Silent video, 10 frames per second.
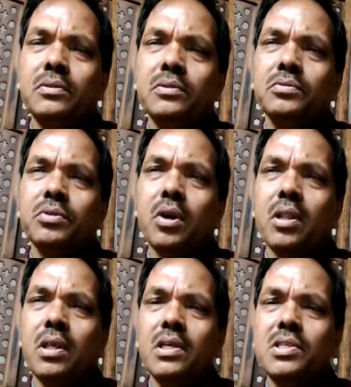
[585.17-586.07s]
for
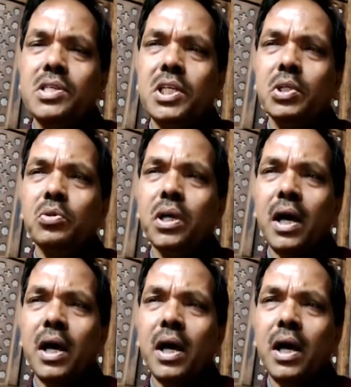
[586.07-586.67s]
the scheduled